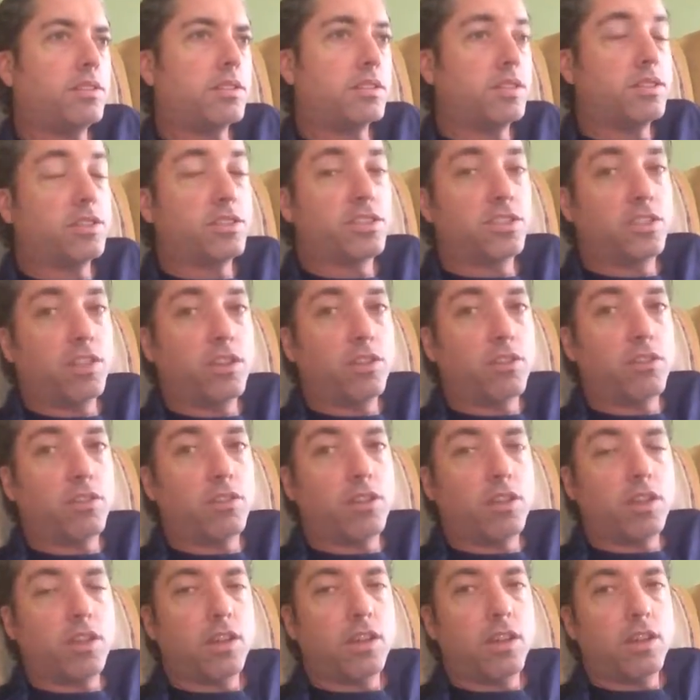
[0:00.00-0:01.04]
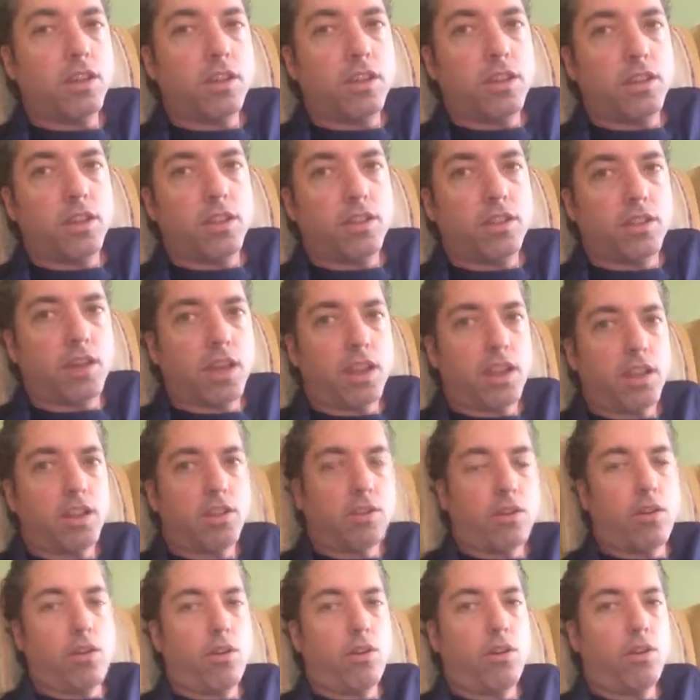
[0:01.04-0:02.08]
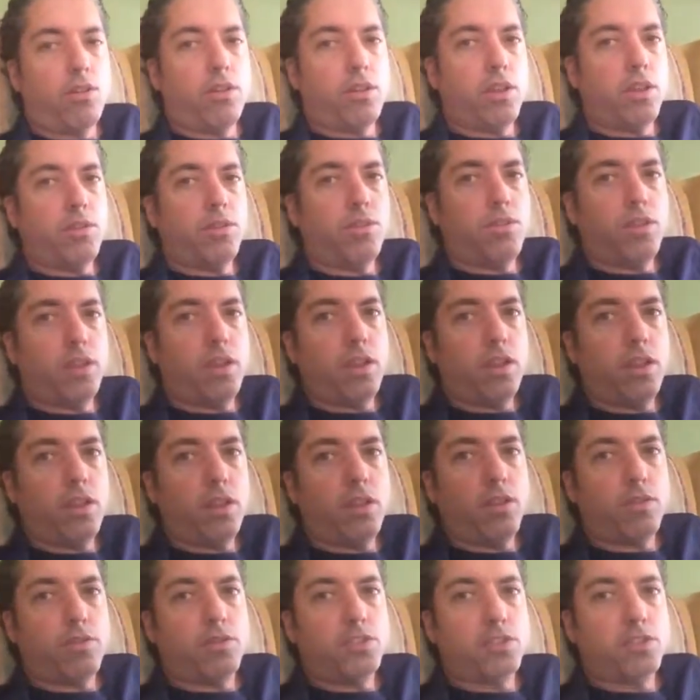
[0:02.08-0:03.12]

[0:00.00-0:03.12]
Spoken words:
consider that in all the infinity of